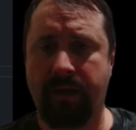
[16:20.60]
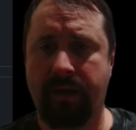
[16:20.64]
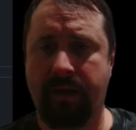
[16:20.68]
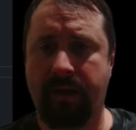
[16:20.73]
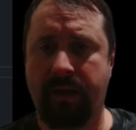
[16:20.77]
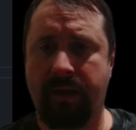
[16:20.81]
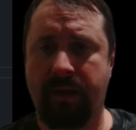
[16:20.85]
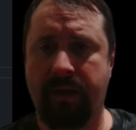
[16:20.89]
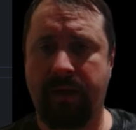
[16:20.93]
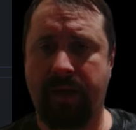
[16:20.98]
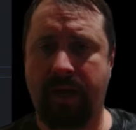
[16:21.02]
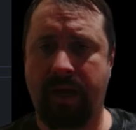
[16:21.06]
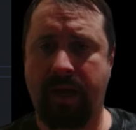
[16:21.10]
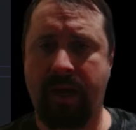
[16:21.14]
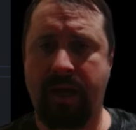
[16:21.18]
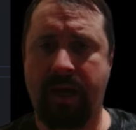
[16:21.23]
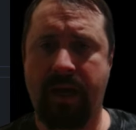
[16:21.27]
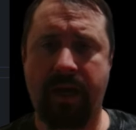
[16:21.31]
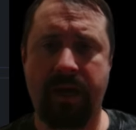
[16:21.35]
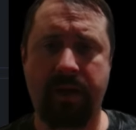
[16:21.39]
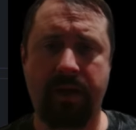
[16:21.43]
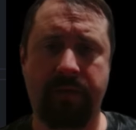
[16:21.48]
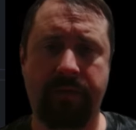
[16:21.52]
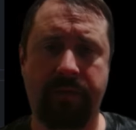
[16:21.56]
in the
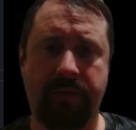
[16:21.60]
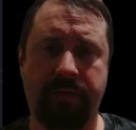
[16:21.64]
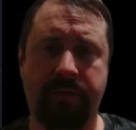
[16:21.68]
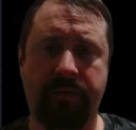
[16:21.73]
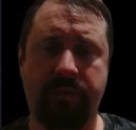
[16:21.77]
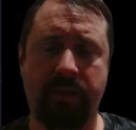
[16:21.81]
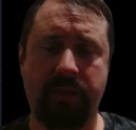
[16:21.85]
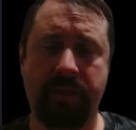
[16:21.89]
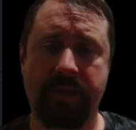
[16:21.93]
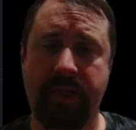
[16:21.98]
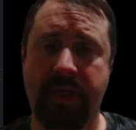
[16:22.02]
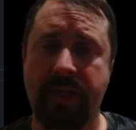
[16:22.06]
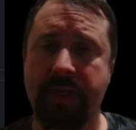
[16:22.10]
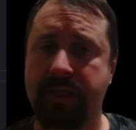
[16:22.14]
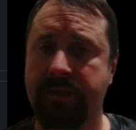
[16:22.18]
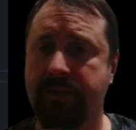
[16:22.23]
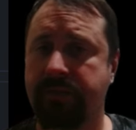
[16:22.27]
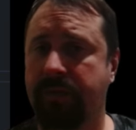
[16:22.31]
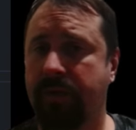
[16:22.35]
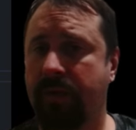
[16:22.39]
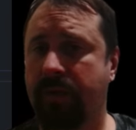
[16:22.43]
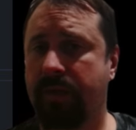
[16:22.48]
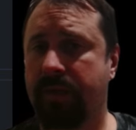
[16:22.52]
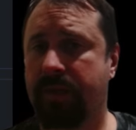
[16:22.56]
heart of a frost-kissed
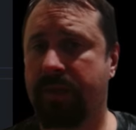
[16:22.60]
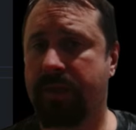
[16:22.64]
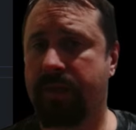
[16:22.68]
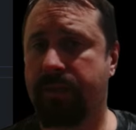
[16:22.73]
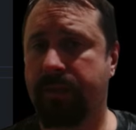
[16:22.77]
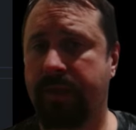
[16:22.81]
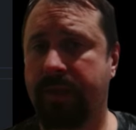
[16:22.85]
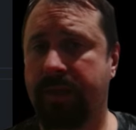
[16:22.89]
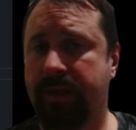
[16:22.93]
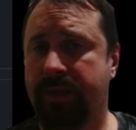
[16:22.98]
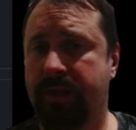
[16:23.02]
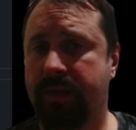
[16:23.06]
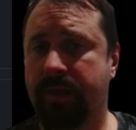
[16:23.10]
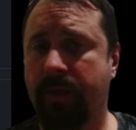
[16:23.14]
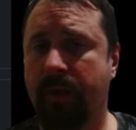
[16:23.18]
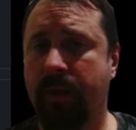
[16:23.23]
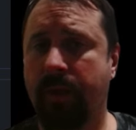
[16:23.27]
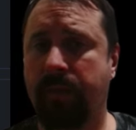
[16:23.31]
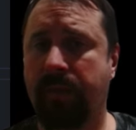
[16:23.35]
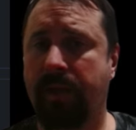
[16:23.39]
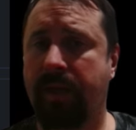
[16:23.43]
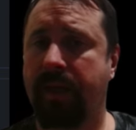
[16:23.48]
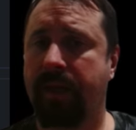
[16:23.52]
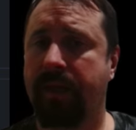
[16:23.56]
forest where
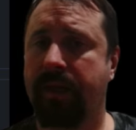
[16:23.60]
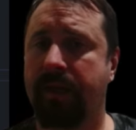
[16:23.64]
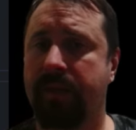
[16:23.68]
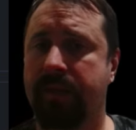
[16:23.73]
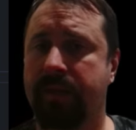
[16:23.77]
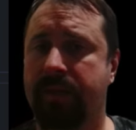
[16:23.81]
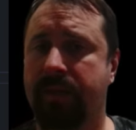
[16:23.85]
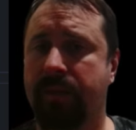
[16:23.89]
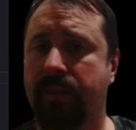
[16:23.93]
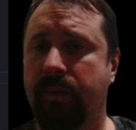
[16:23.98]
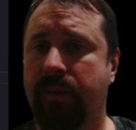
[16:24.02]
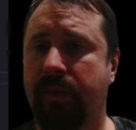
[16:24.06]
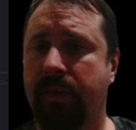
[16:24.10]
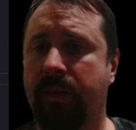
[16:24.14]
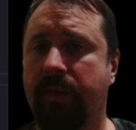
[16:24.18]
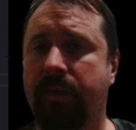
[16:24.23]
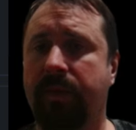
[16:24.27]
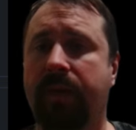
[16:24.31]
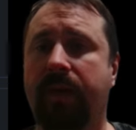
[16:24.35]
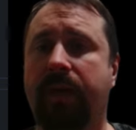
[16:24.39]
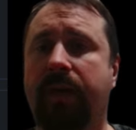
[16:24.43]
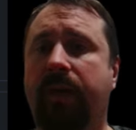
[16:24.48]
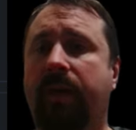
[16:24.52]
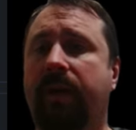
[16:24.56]
snow blankets the
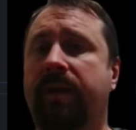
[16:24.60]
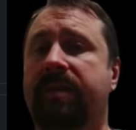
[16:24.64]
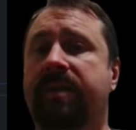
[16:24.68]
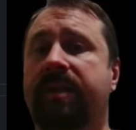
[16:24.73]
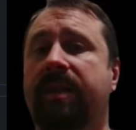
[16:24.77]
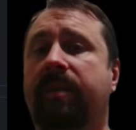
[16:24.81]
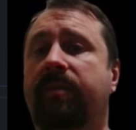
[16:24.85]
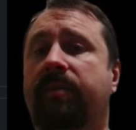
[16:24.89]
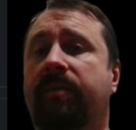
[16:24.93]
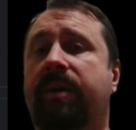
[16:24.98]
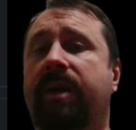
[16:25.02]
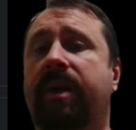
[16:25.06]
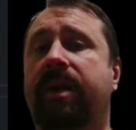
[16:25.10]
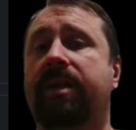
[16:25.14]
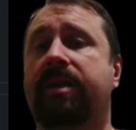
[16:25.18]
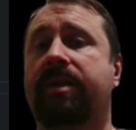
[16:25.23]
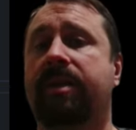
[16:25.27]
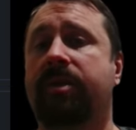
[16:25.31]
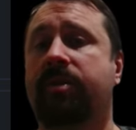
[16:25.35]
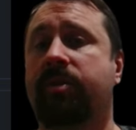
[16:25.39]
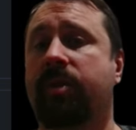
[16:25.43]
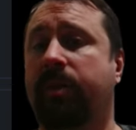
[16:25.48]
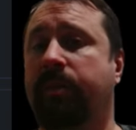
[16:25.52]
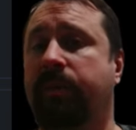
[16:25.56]
world in an icy embrace,
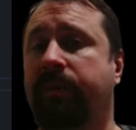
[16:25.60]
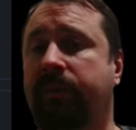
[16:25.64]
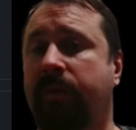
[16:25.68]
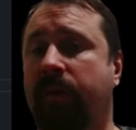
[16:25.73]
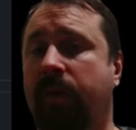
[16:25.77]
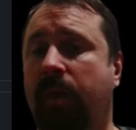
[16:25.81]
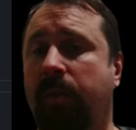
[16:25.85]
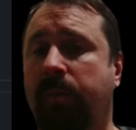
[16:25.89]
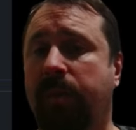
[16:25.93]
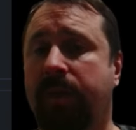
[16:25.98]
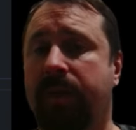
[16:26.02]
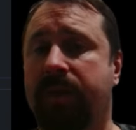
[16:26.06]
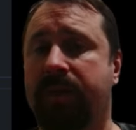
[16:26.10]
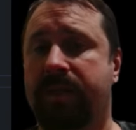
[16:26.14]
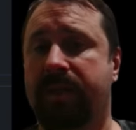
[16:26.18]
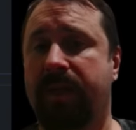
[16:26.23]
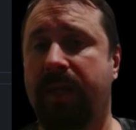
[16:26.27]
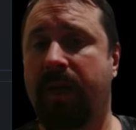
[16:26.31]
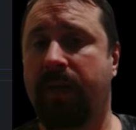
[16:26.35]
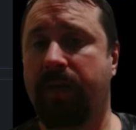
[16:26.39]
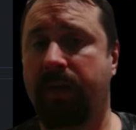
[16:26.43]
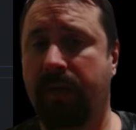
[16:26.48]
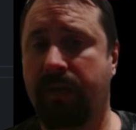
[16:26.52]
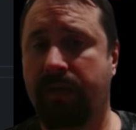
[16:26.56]
a troop of goblins,
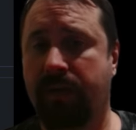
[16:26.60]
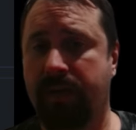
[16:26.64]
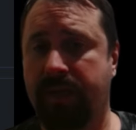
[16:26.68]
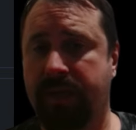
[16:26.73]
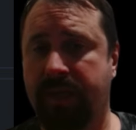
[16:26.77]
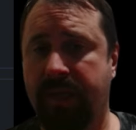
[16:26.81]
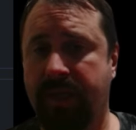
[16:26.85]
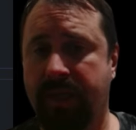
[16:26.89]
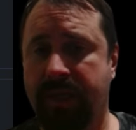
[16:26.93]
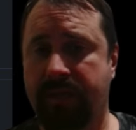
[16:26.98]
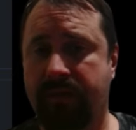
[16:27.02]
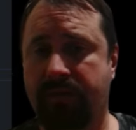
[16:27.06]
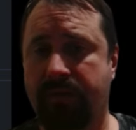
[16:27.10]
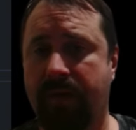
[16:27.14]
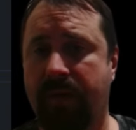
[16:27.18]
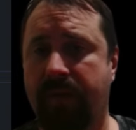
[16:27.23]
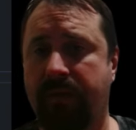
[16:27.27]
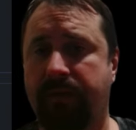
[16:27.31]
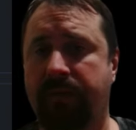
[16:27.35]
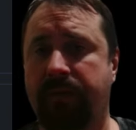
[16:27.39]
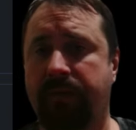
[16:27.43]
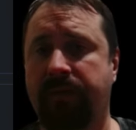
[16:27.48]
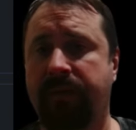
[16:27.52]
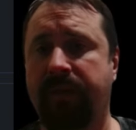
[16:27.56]
gnarled and grotesque,
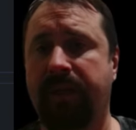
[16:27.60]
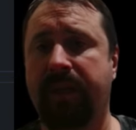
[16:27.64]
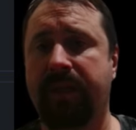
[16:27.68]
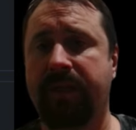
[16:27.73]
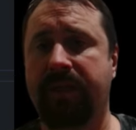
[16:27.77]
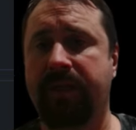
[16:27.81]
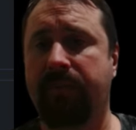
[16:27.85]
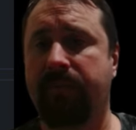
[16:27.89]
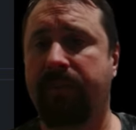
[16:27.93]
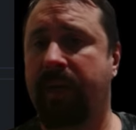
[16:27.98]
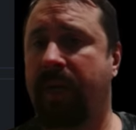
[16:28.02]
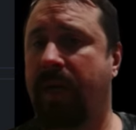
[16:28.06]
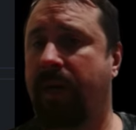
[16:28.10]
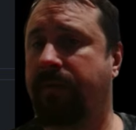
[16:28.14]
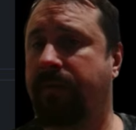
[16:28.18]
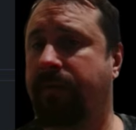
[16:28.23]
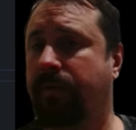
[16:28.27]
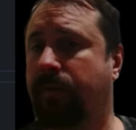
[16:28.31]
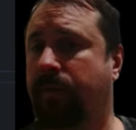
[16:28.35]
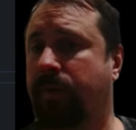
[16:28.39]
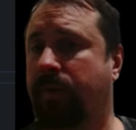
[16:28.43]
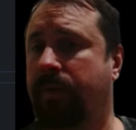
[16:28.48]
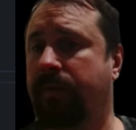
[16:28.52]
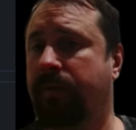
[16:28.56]
ride fierce and
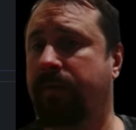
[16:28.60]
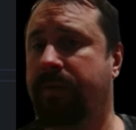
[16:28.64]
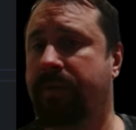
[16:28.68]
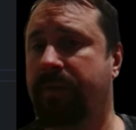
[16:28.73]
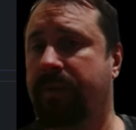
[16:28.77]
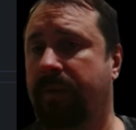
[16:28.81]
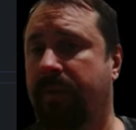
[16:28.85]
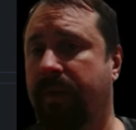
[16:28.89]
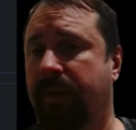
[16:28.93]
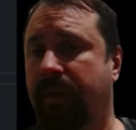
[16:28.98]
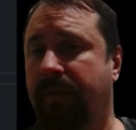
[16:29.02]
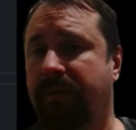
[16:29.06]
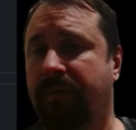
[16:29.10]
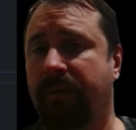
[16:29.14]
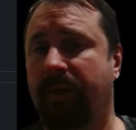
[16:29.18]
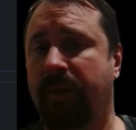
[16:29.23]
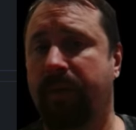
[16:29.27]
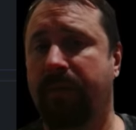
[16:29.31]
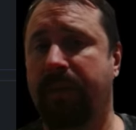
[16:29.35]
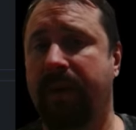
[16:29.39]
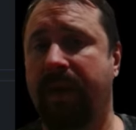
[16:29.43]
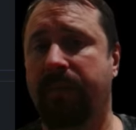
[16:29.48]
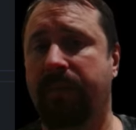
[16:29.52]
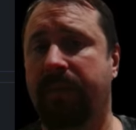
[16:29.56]
powerful wolves, their fur
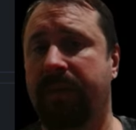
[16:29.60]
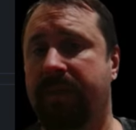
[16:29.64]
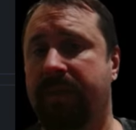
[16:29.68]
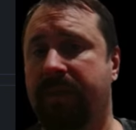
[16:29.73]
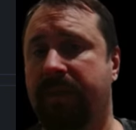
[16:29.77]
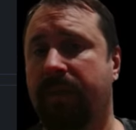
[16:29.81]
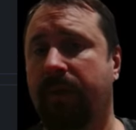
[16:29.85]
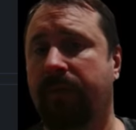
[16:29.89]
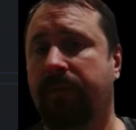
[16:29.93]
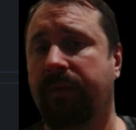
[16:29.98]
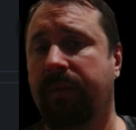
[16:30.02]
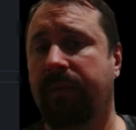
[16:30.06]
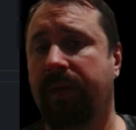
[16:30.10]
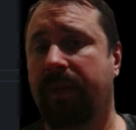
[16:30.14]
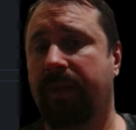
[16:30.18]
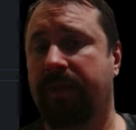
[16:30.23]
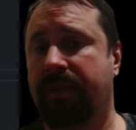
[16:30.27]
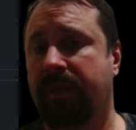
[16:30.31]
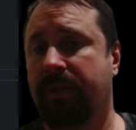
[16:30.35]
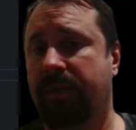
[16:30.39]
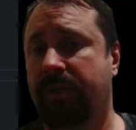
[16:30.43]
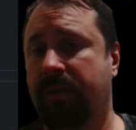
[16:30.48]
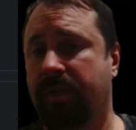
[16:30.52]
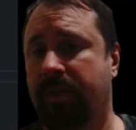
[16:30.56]
matted with snowflakes
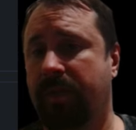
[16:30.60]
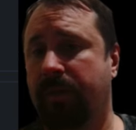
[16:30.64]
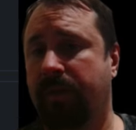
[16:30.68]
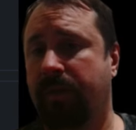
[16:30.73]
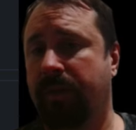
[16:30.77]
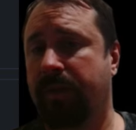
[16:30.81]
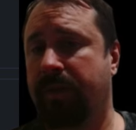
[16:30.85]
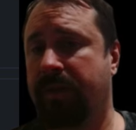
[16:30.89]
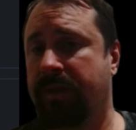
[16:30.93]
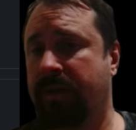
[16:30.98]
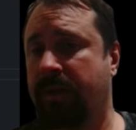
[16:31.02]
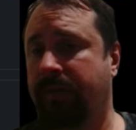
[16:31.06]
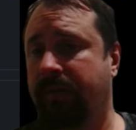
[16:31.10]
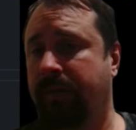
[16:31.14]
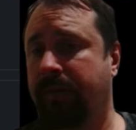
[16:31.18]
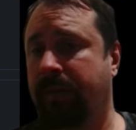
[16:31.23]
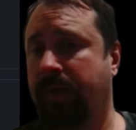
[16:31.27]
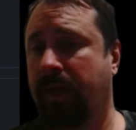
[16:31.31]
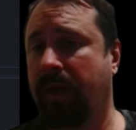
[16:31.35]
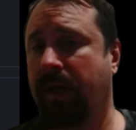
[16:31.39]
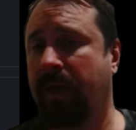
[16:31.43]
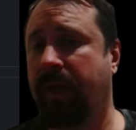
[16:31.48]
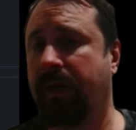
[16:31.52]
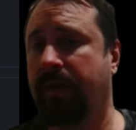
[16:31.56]
that shimmer in the silver
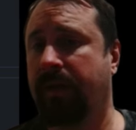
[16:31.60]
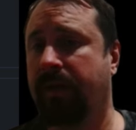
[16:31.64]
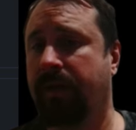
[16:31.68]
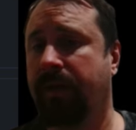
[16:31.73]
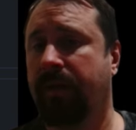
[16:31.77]
moonlight.